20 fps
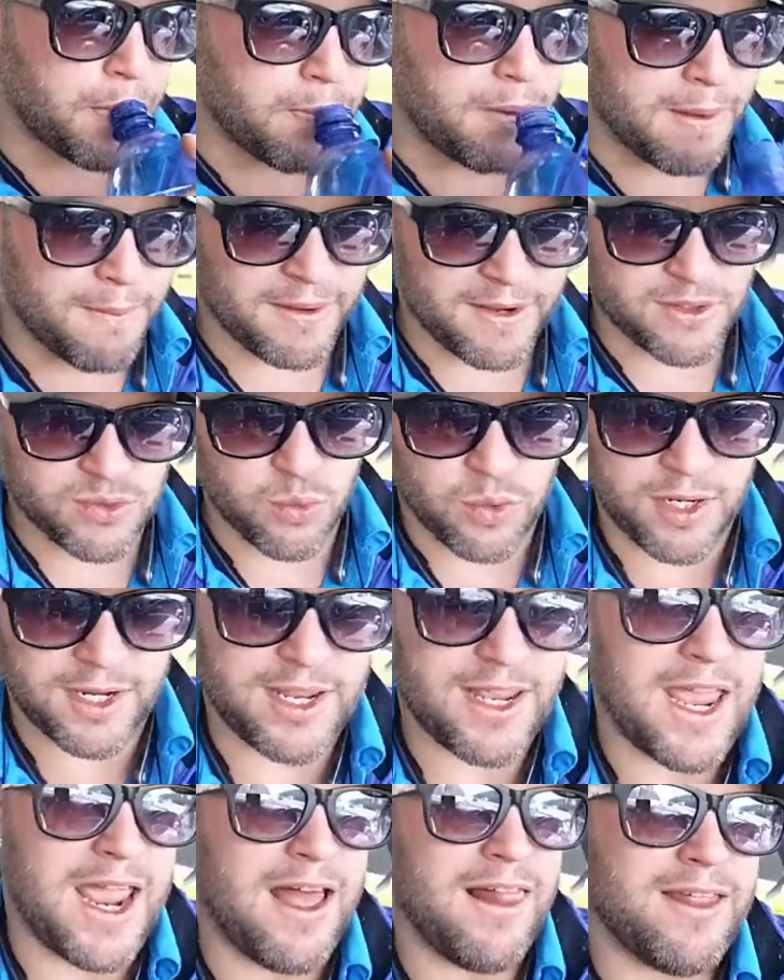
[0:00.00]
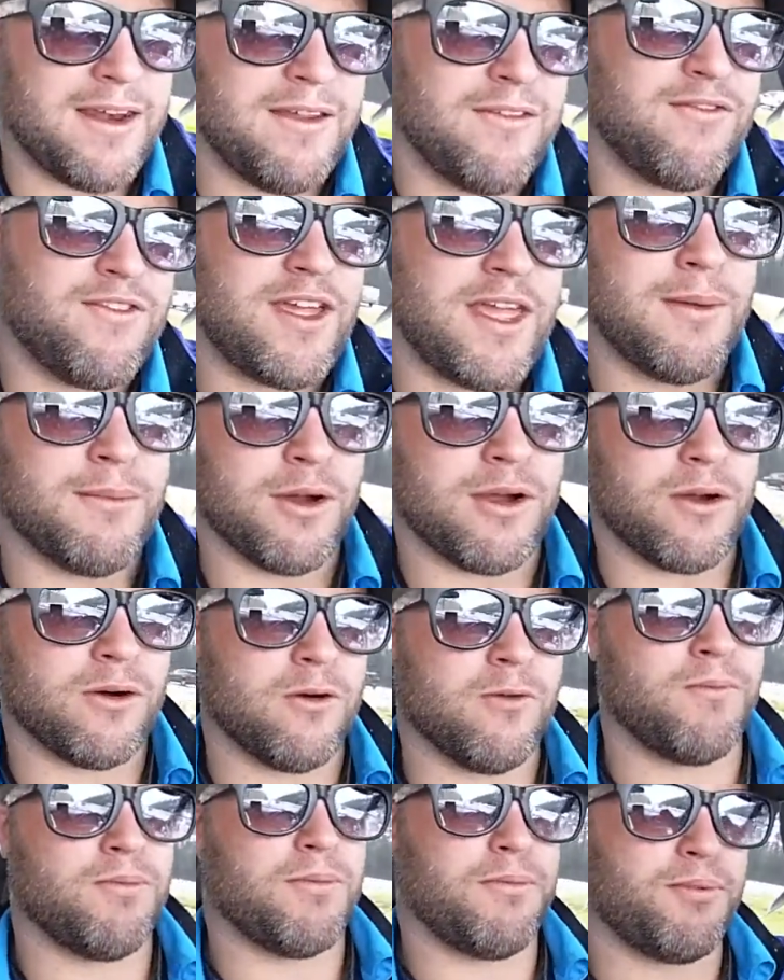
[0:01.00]
That means 1 gallon of chemical
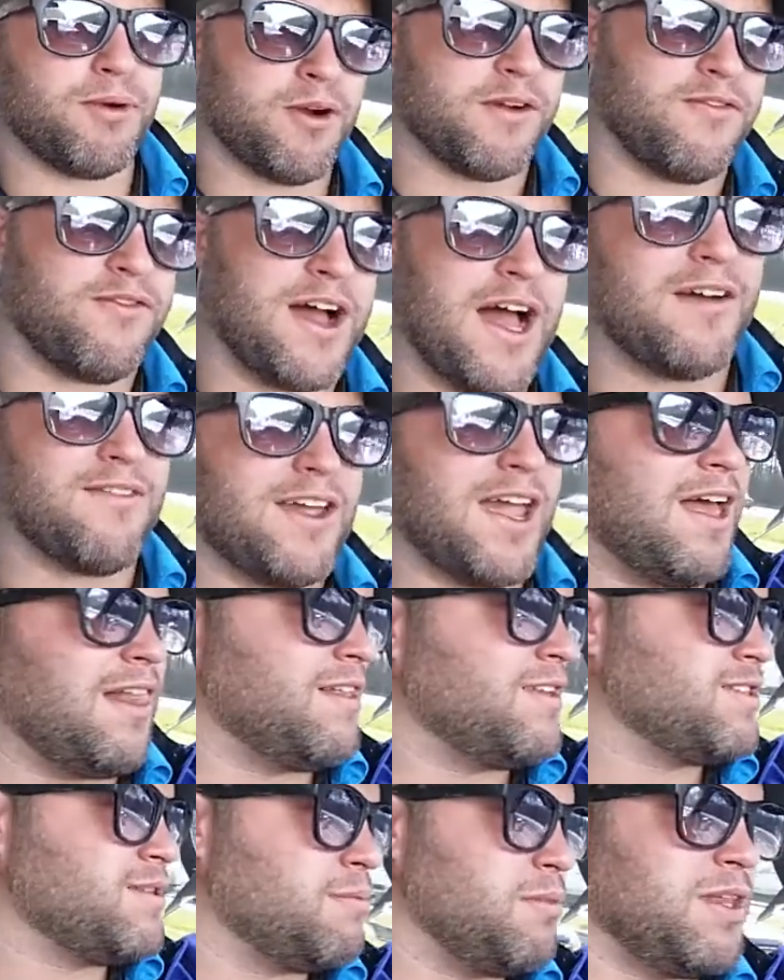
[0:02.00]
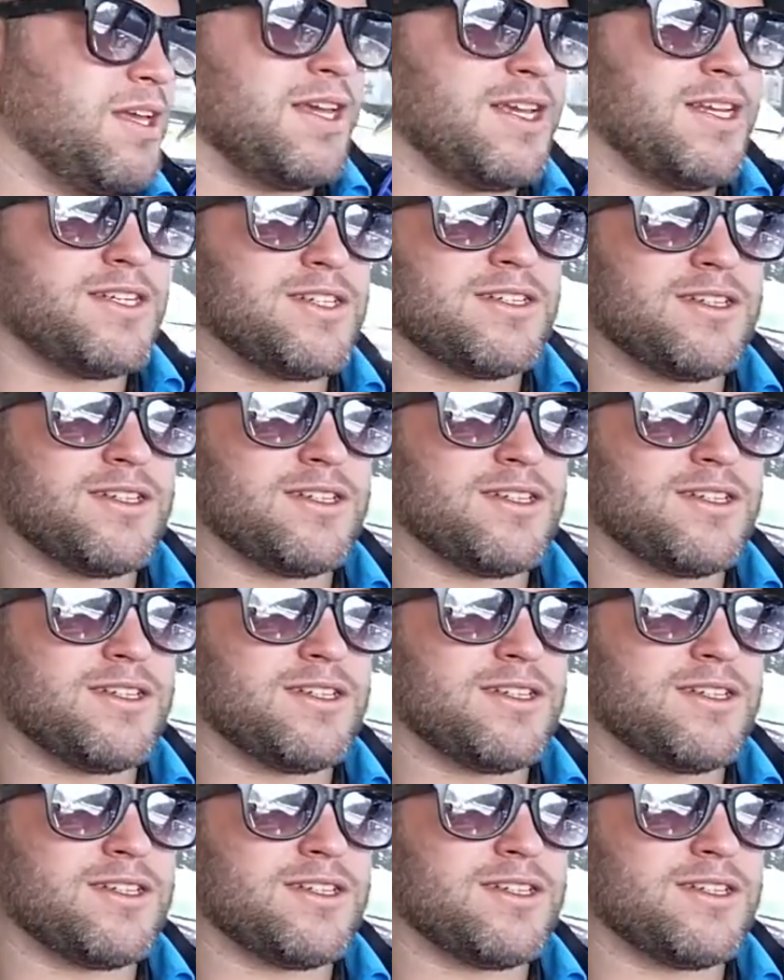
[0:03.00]
per 5 gallons of bleach.